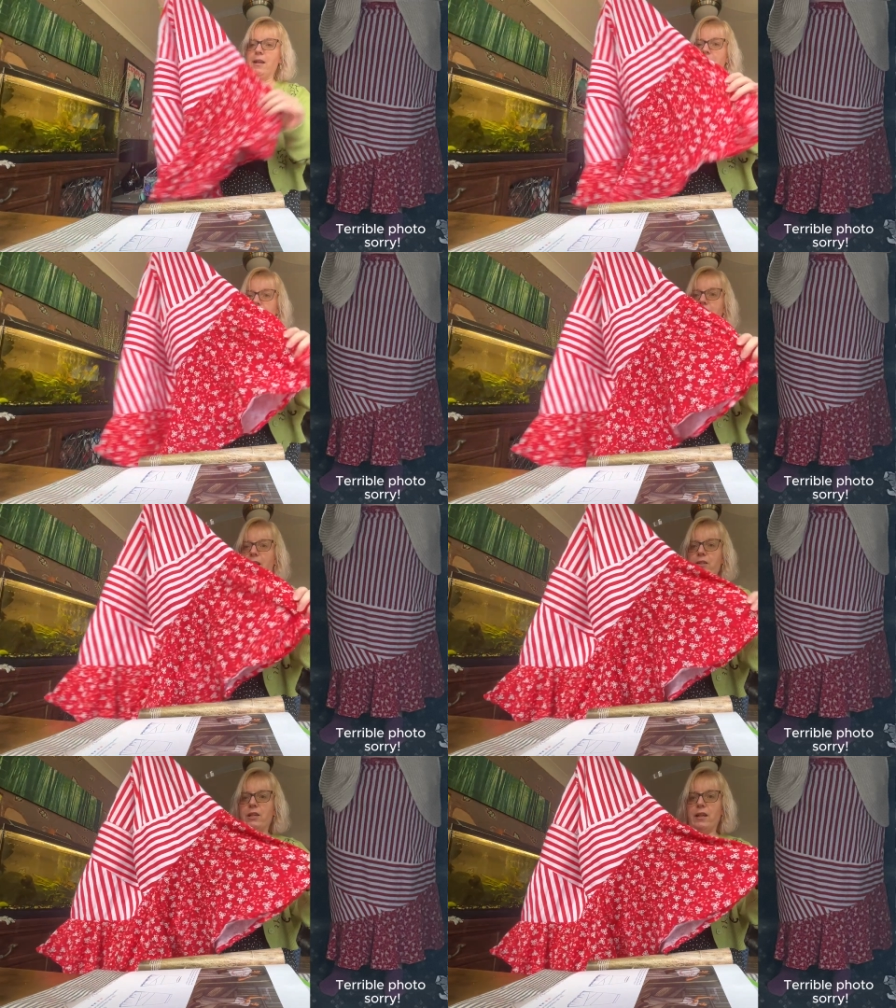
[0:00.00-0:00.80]
this is
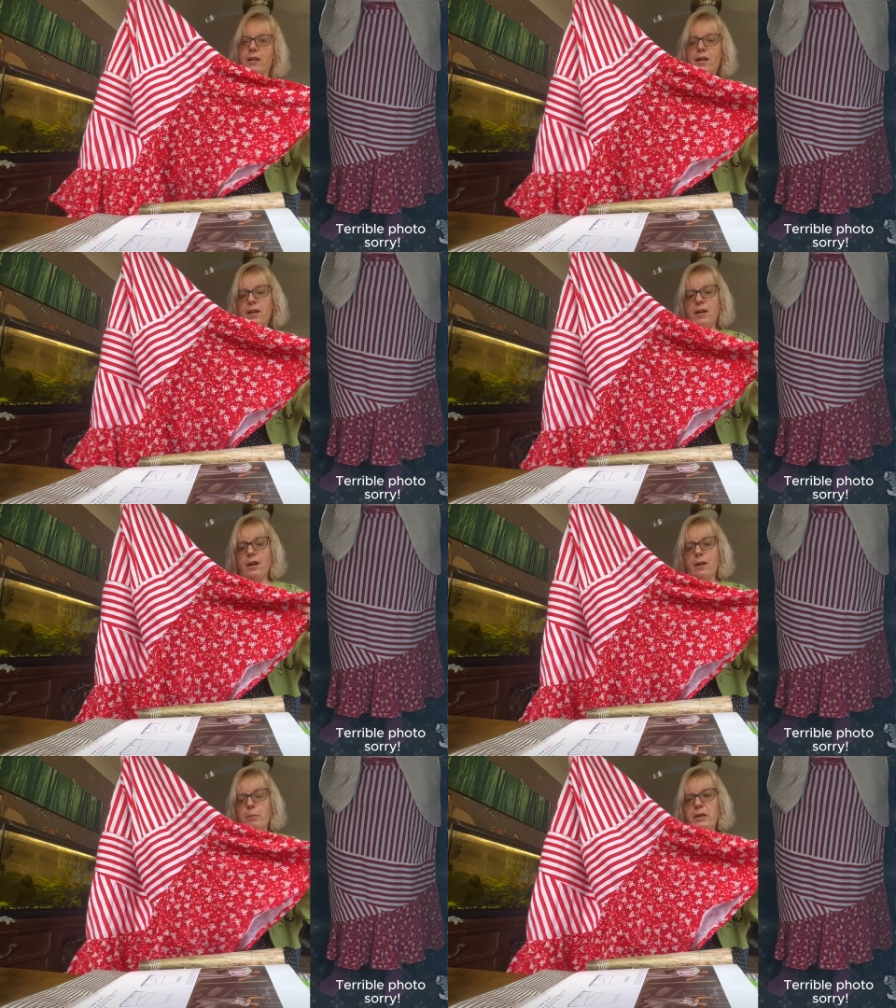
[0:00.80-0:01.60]
actually
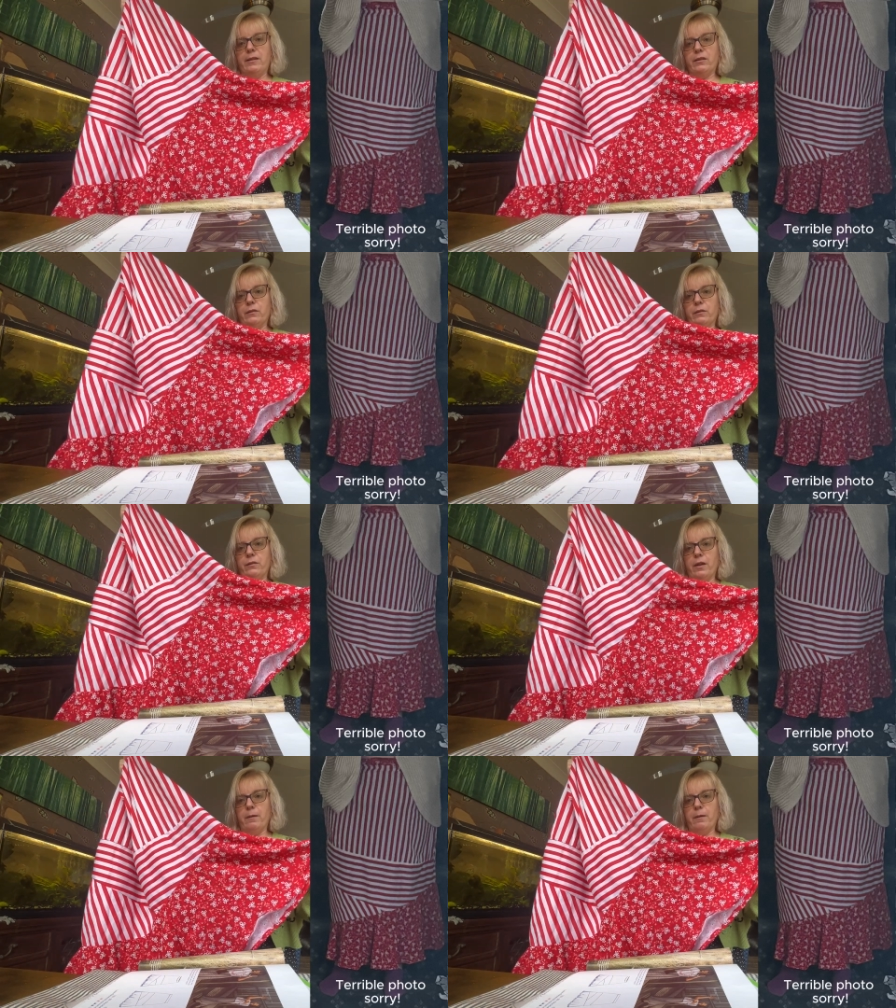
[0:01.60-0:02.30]
a piece of